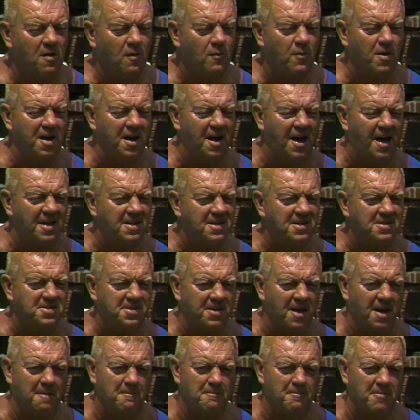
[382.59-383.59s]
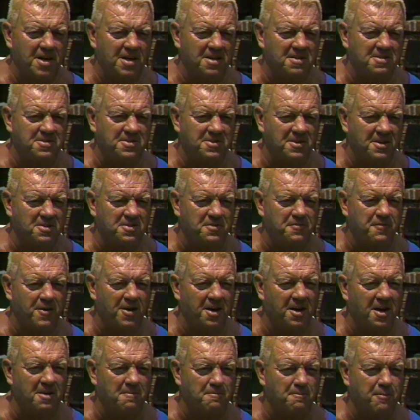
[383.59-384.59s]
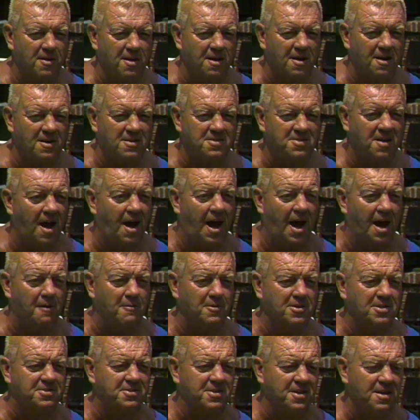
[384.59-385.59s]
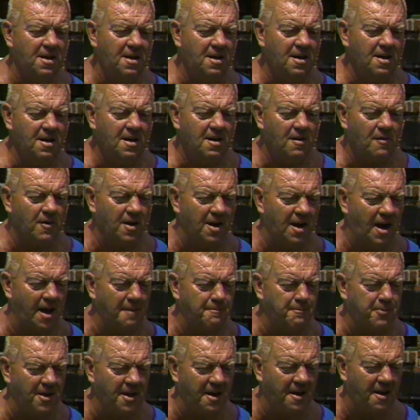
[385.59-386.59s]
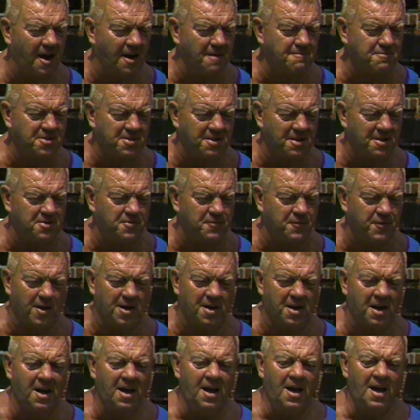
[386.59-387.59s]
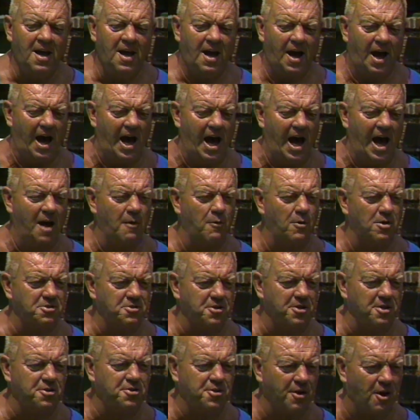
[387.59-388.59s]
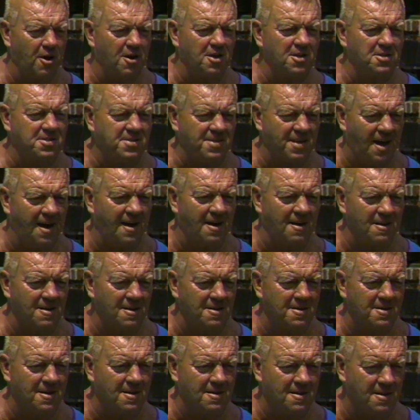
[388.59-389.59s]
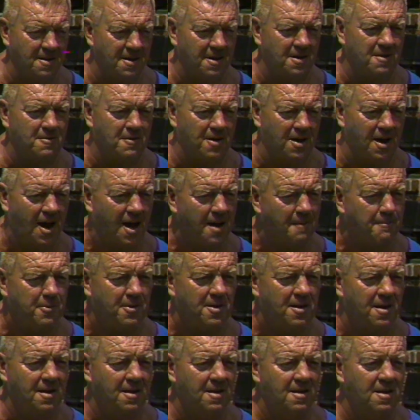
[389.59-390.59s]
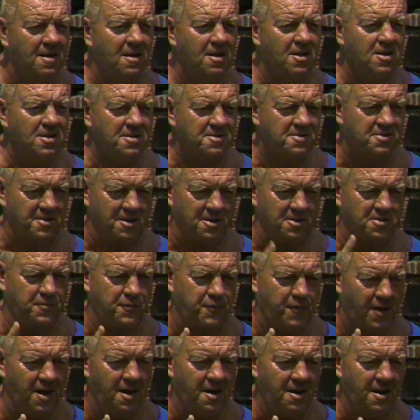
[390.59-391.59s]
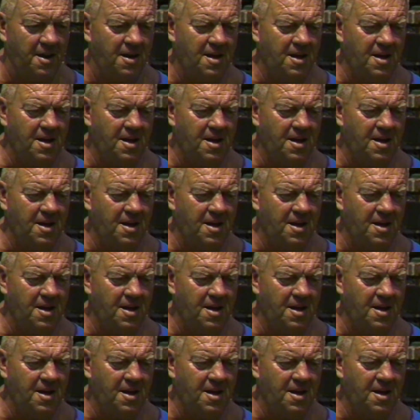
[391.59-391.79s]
We had the same big 6'8" players. When I played, I'm 6 foot. I was the shortest tackle in the league when I played, 6 foot.